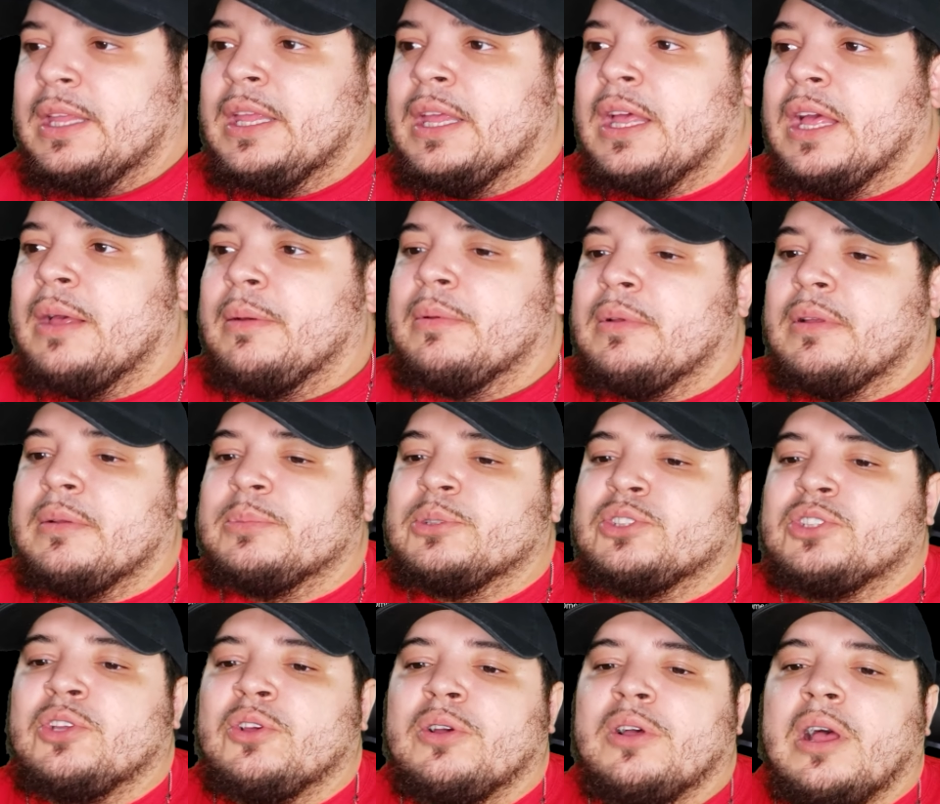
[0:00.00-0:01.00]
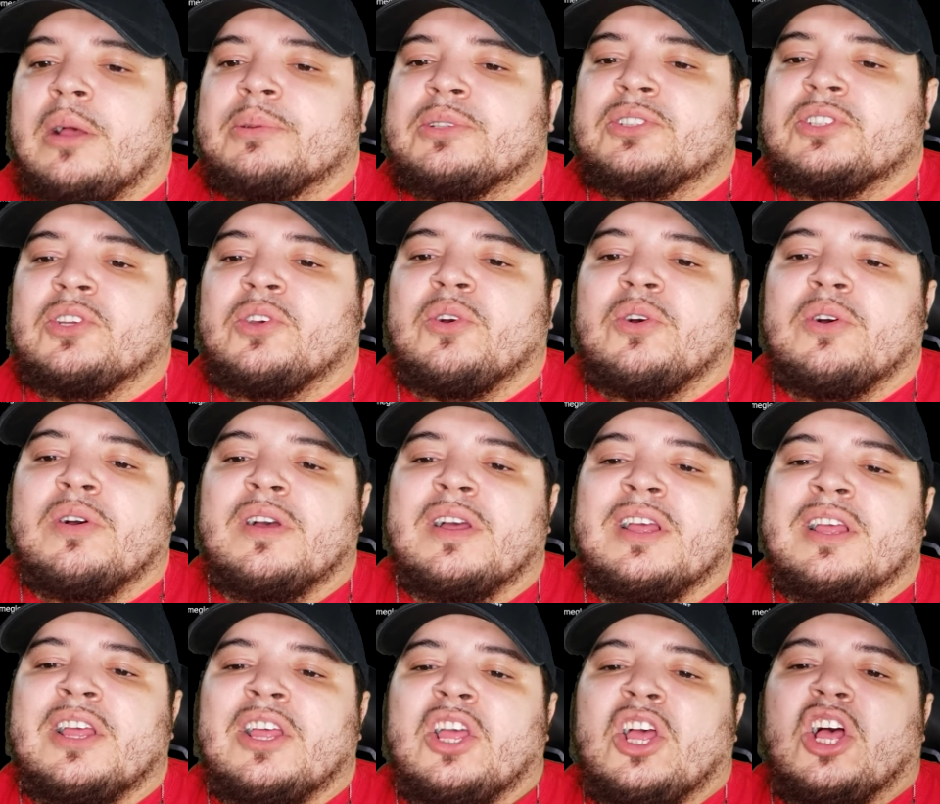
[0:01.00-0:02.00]
yeah, I'm still I'm still
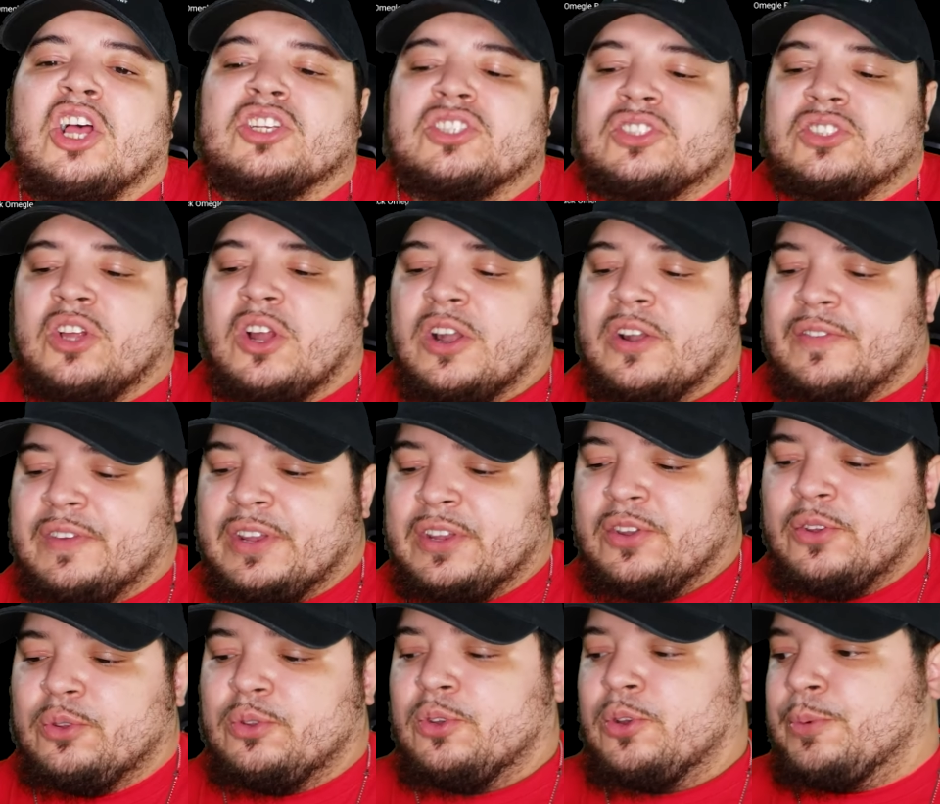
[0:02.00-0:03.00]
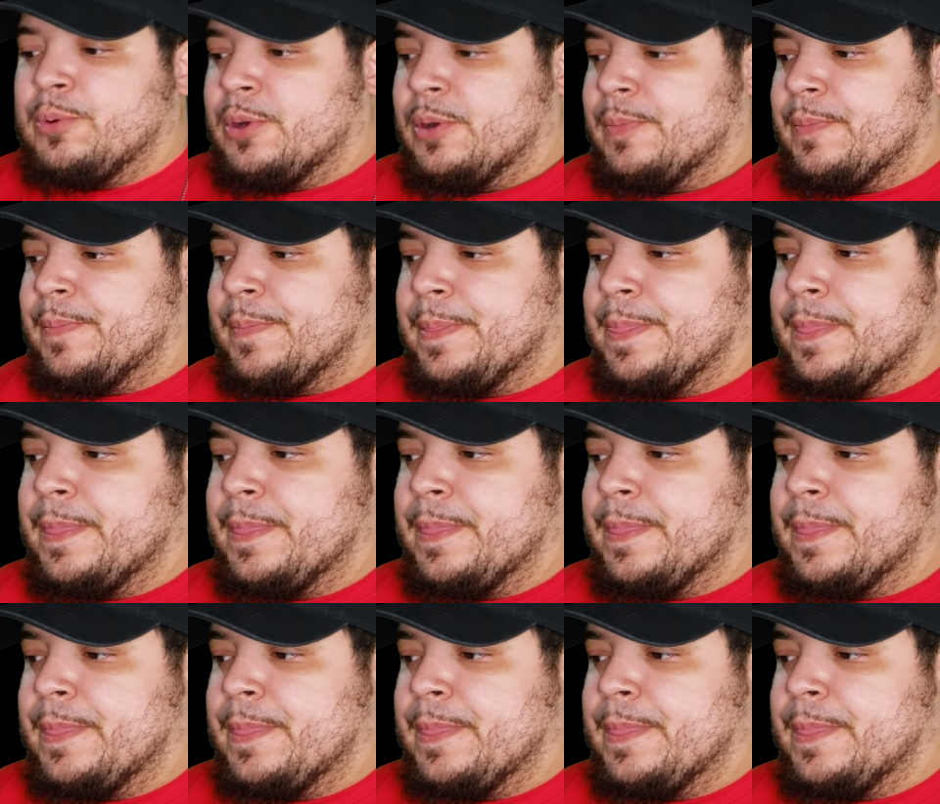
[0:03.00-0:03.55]
a starving YouTuber.